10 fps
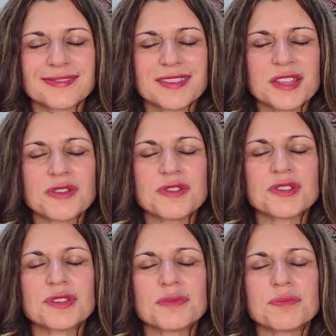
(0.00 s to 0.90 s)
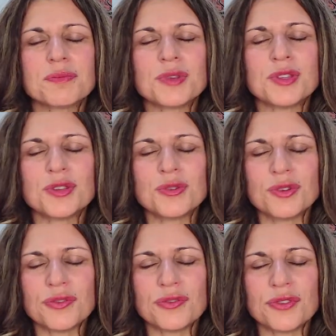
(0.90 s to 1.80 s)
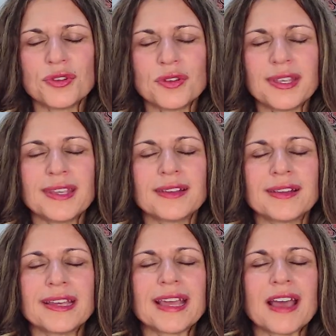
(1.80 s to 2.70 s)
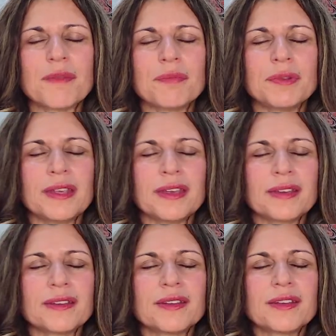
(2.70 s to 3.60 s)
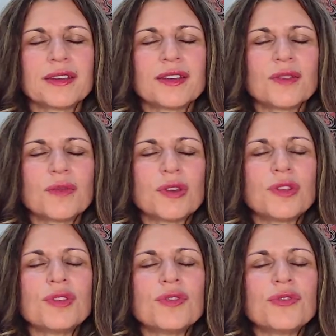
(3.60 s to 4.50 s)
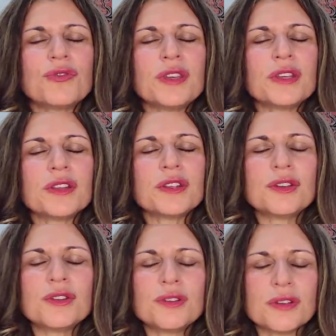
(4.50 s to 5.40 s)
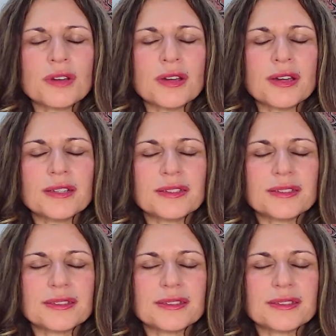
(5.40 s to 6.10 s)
There's beautiful healing happening, whether you feel it or not.